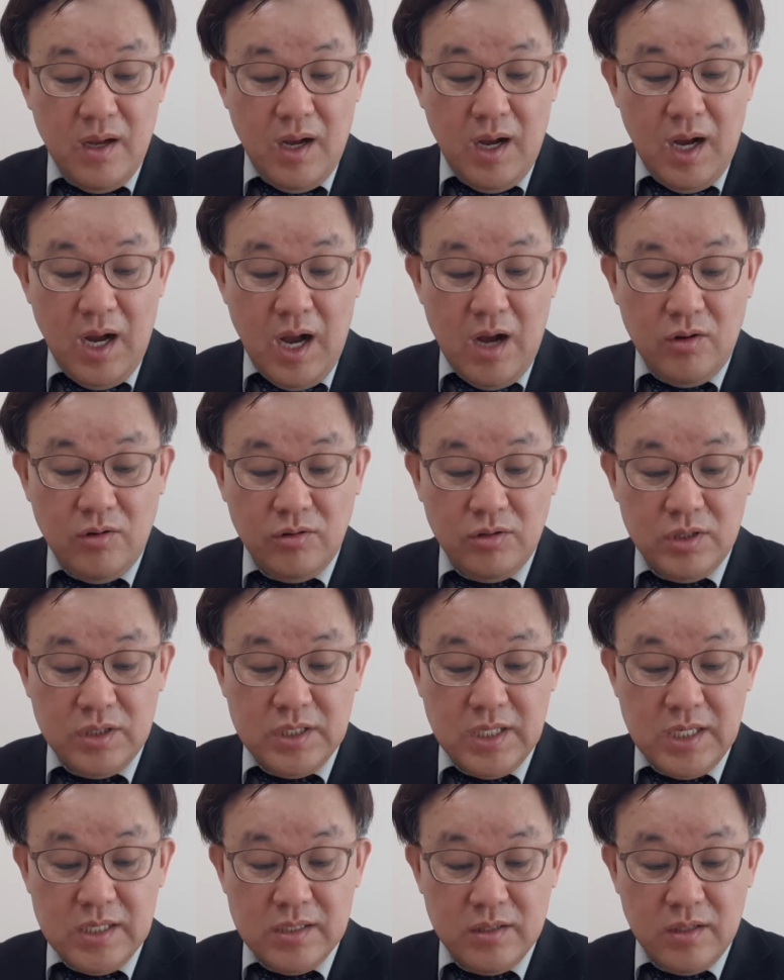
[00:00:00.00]
How could
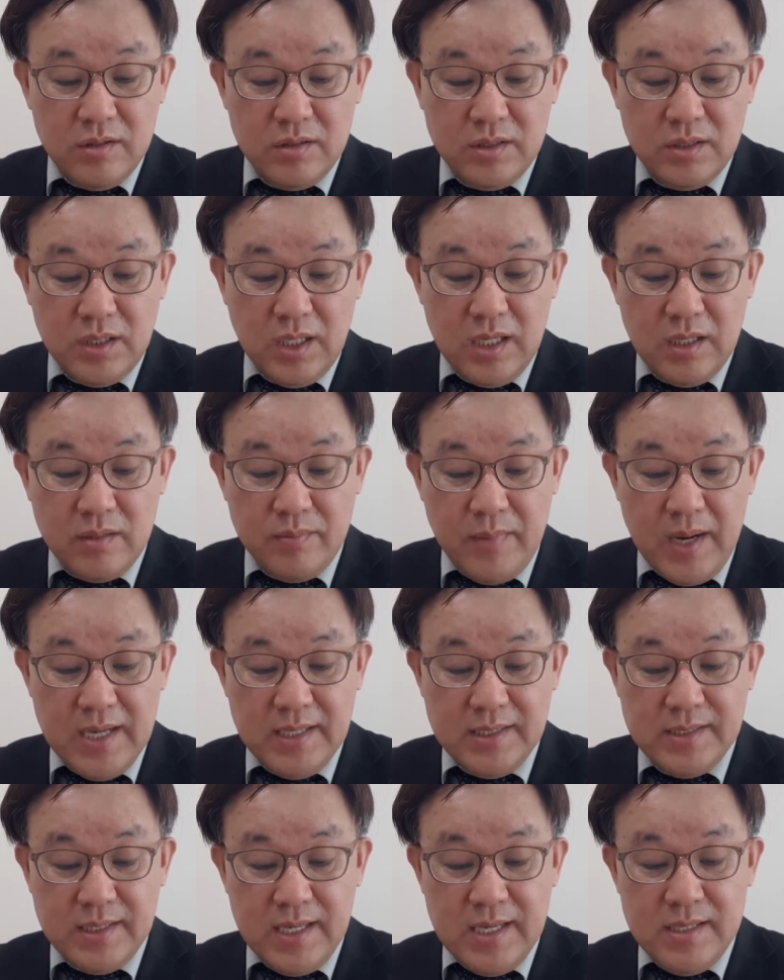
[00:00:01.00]
Jesus take my
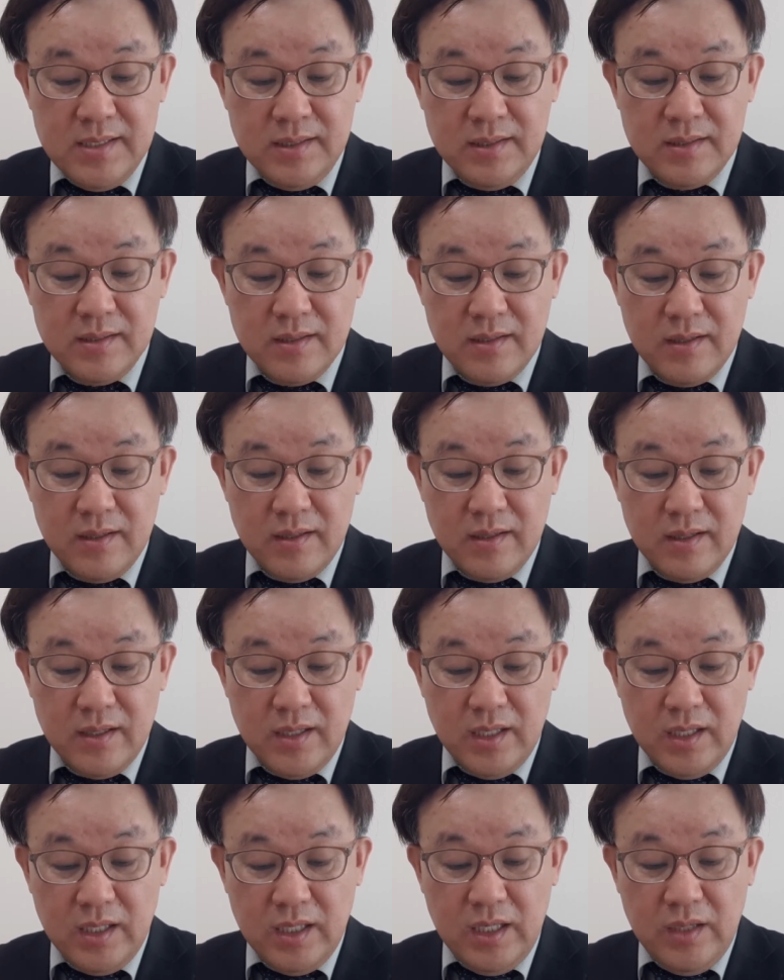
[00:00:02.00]
sins
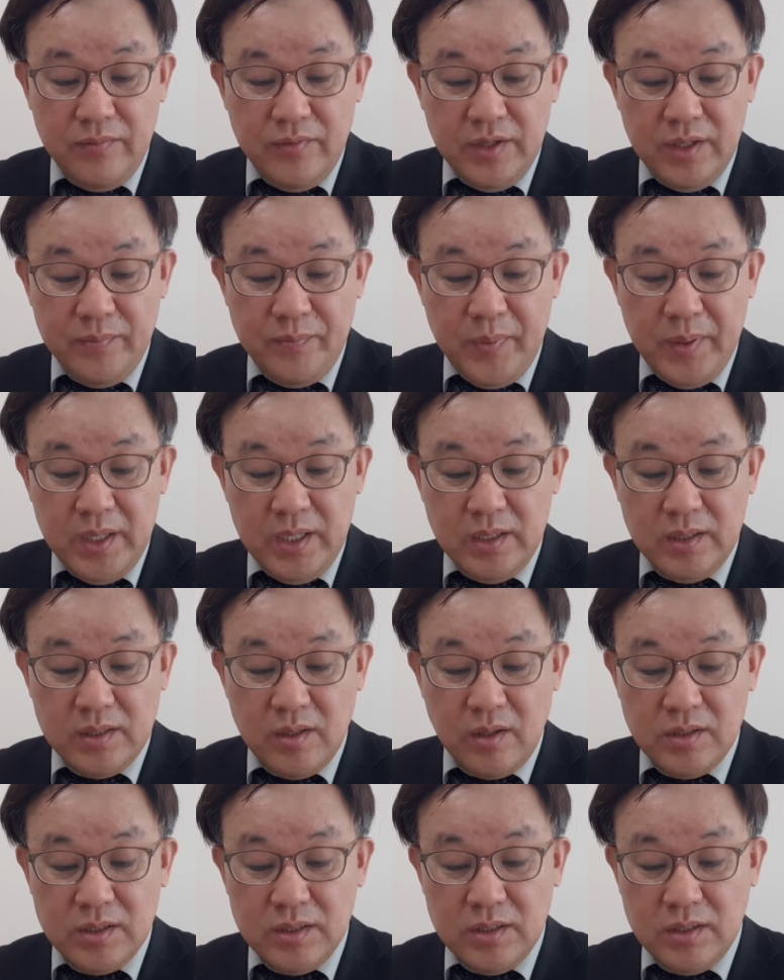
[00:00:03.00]
even if he
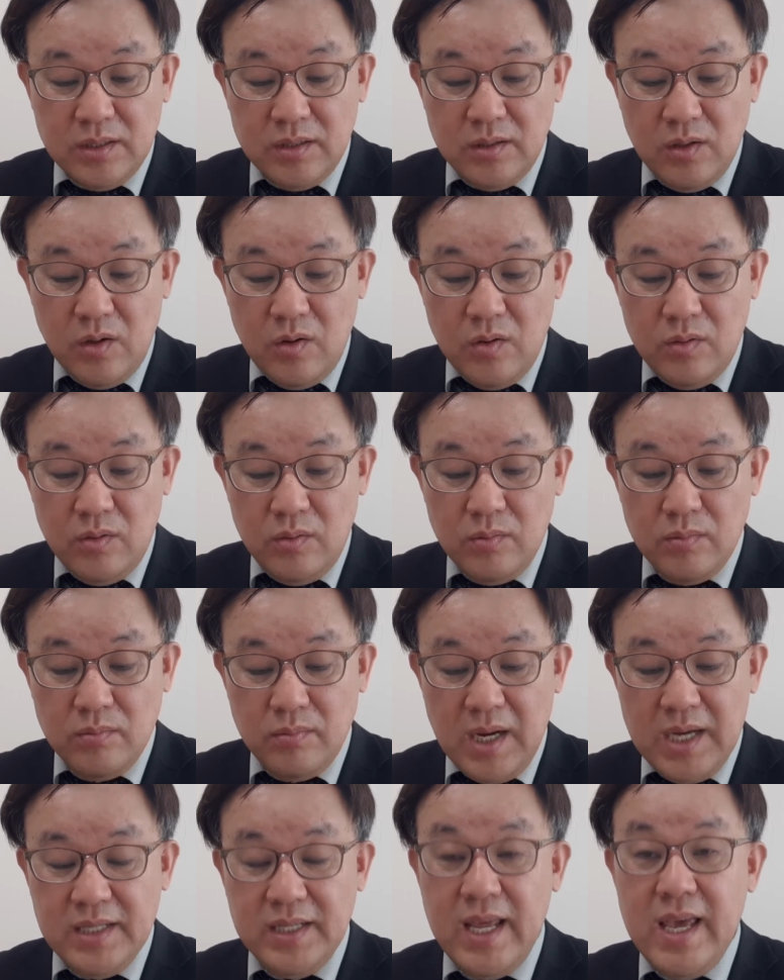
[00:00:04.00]
doesn't know
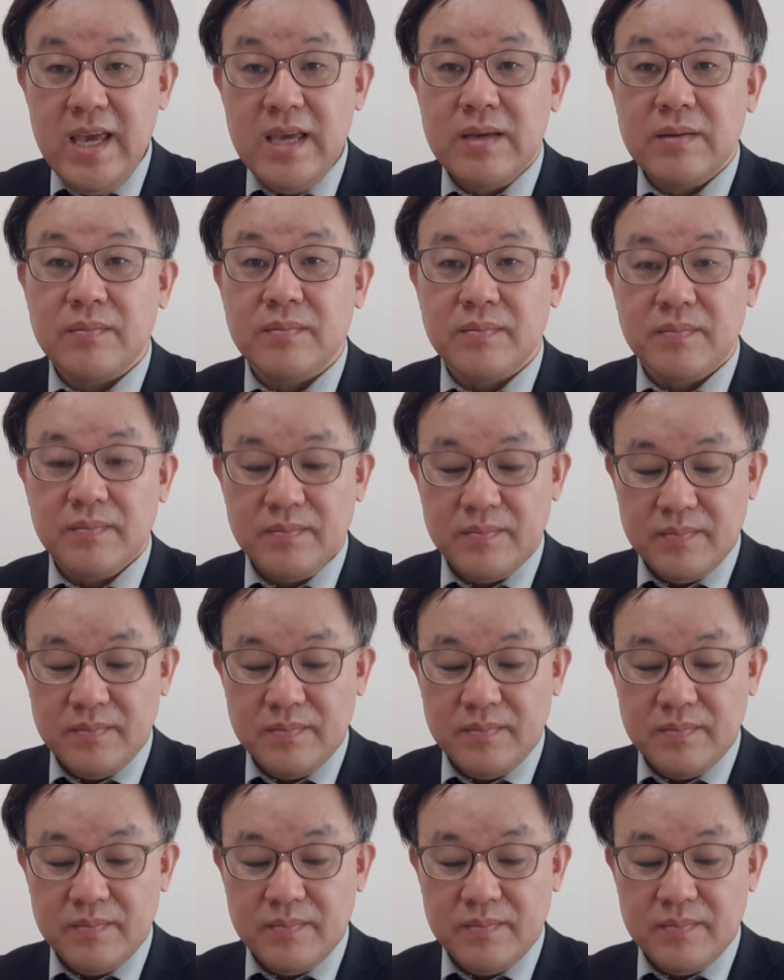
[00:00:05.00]
my name?